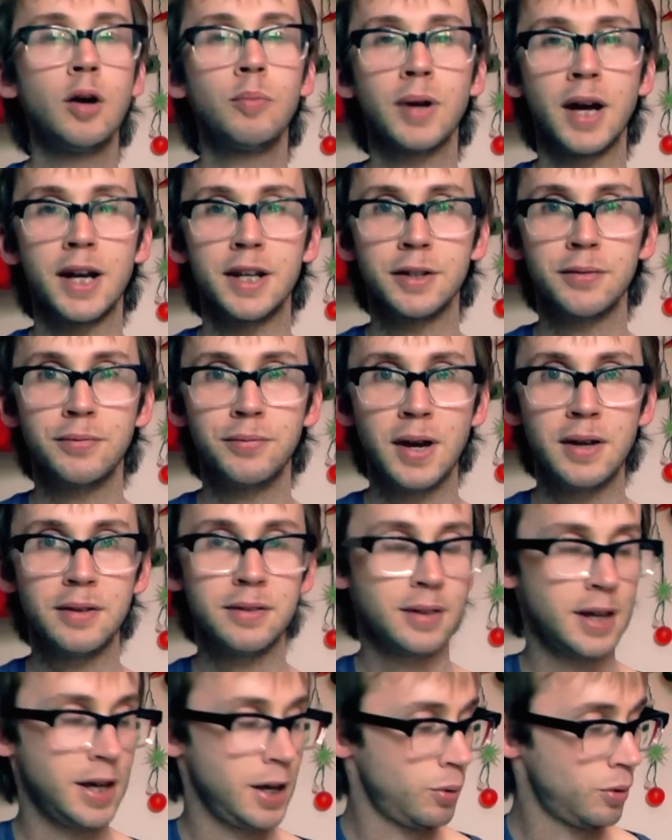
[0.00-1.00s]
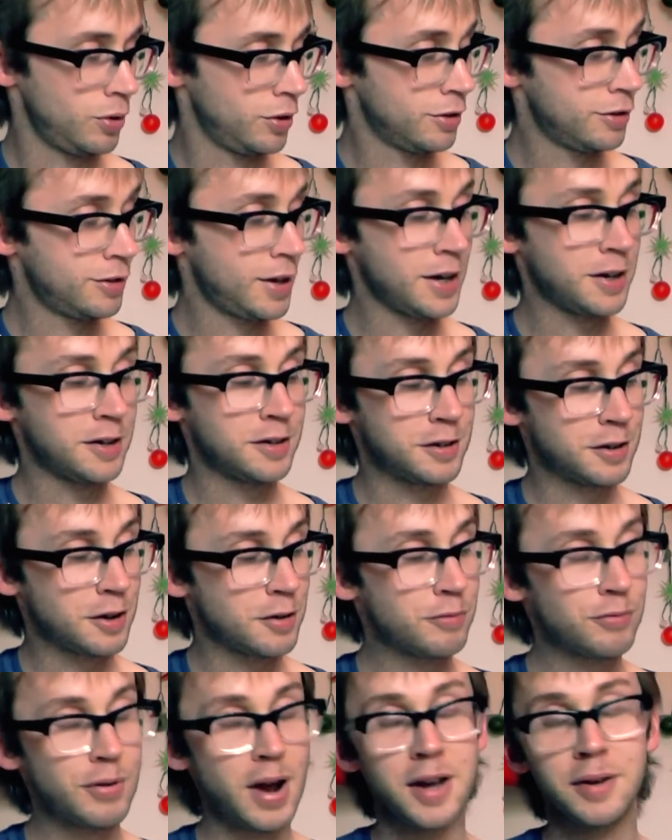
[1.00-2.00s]
playing the fifth here at the second
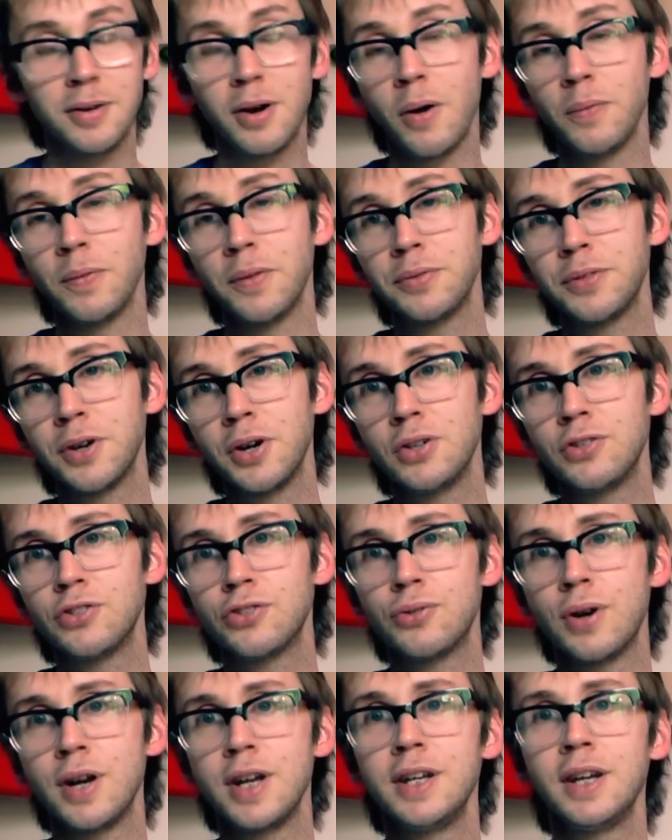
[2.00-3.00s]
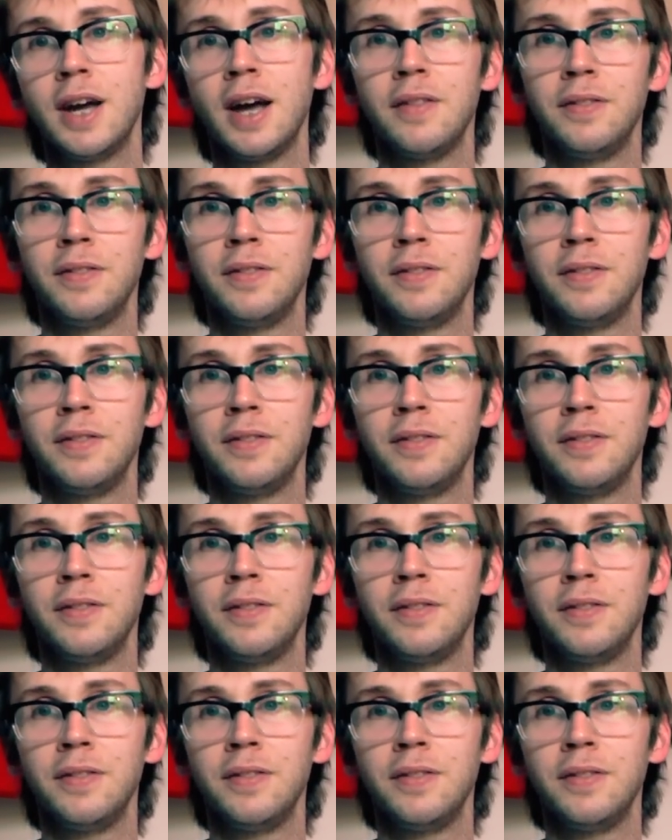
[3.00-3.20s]
fret on the third string,